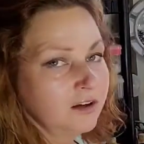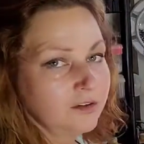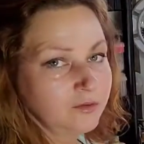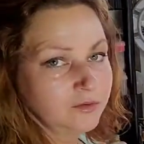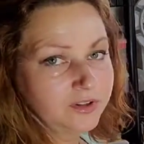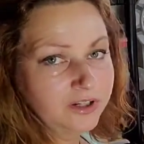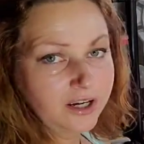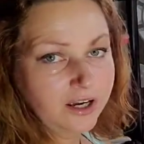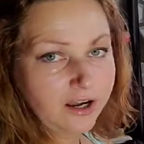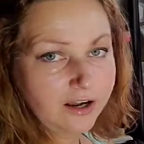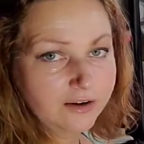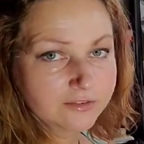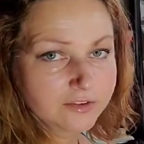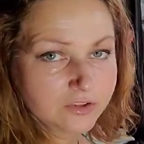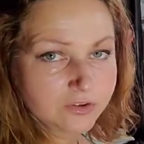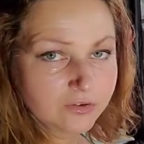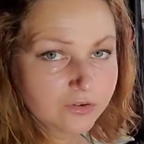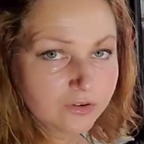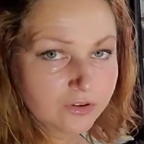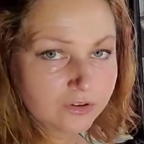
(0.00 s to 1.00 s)
we have
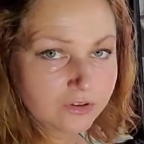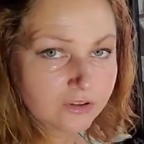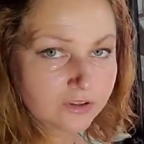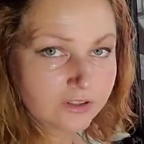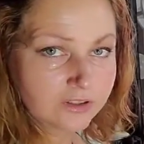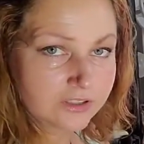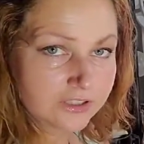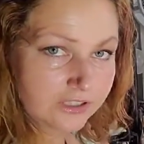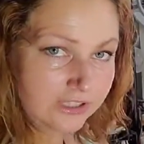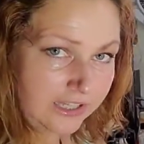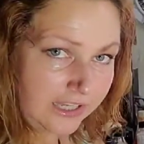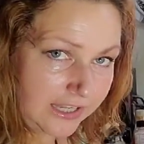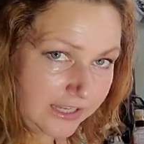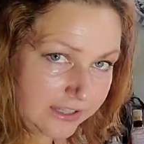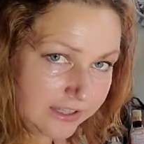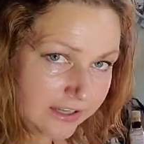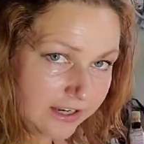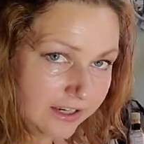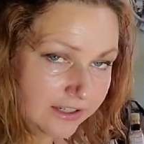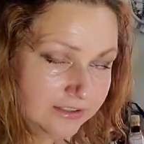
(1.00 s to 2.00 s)
to
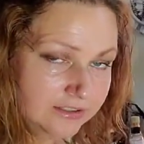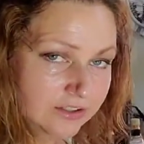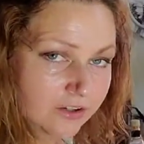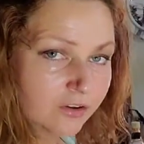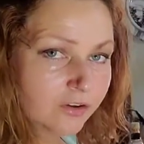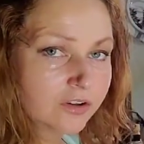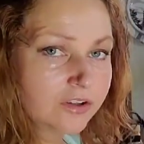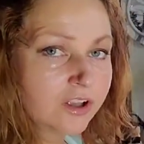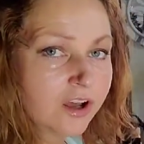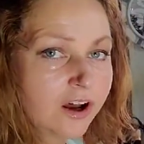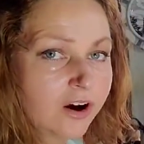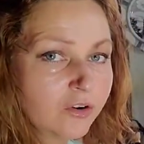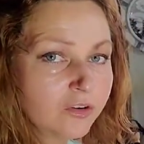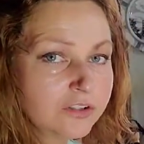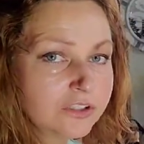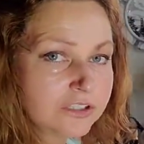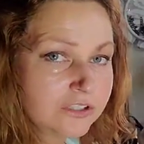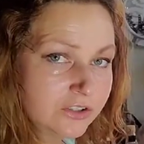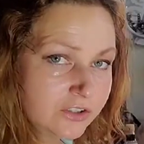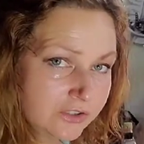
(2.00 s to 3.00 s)
create that on
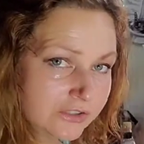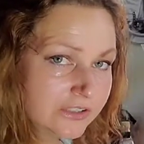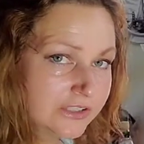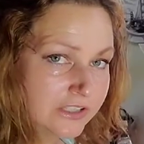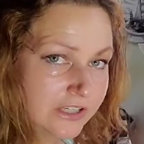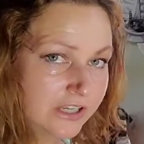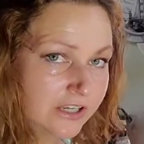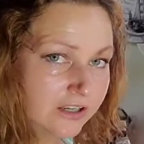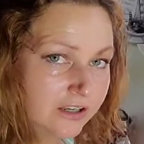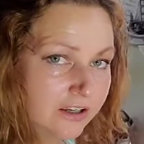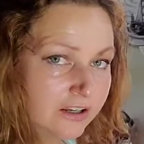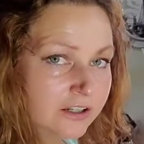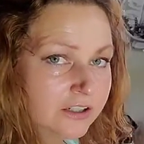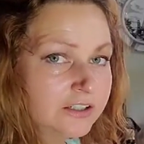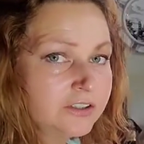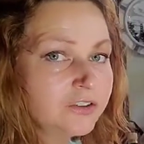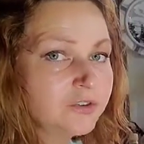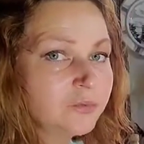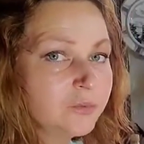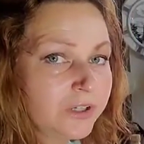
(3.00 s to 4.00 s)
our 2D
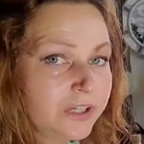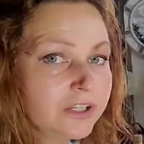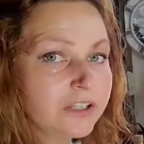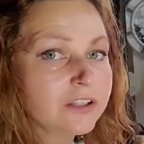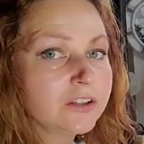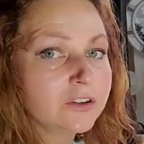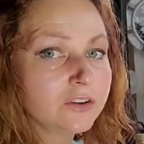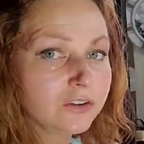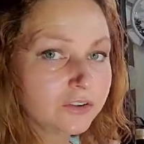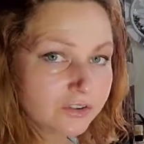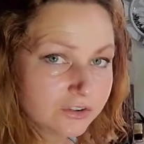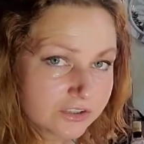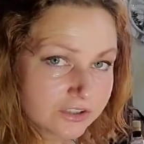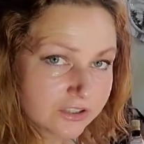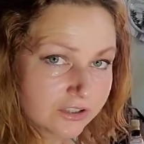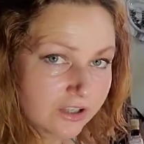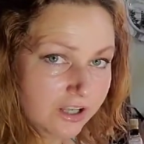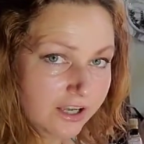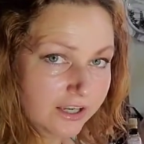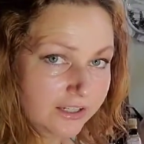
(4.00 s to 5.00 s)
to make it look
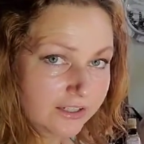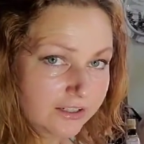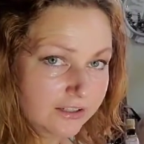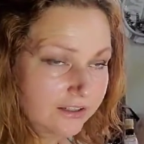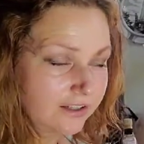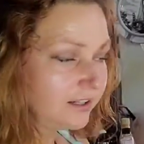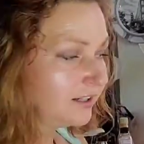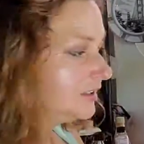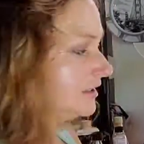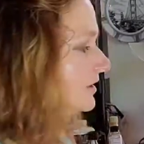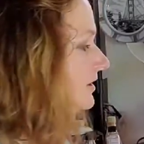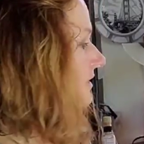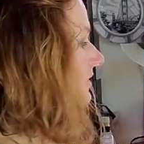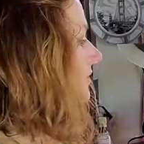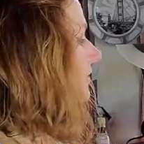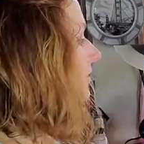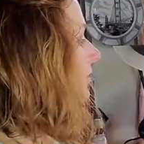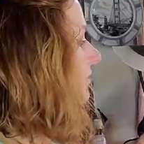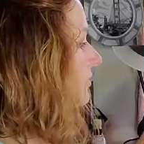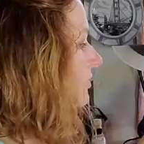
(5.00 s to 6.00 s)
like it's
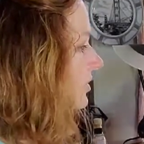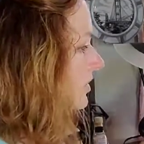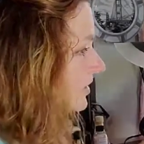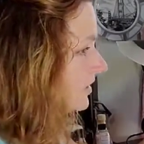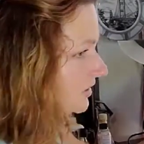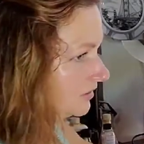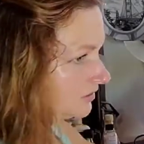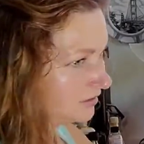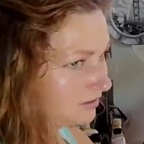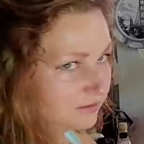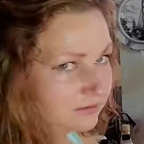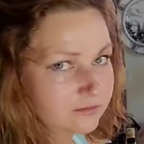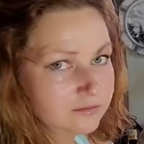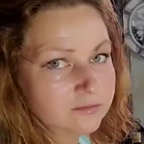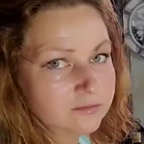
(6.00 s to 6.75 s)
just a